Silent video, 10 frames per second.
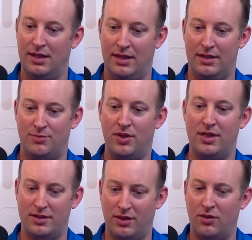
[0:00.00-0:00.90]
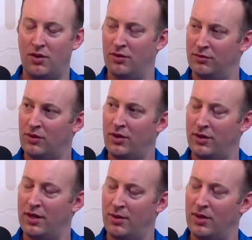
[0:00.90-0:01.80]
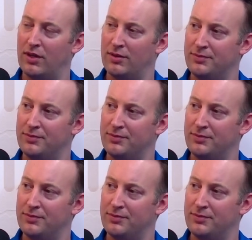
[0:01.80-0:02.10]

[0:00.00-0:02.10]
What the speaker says: And it's pretty easy to grow your network.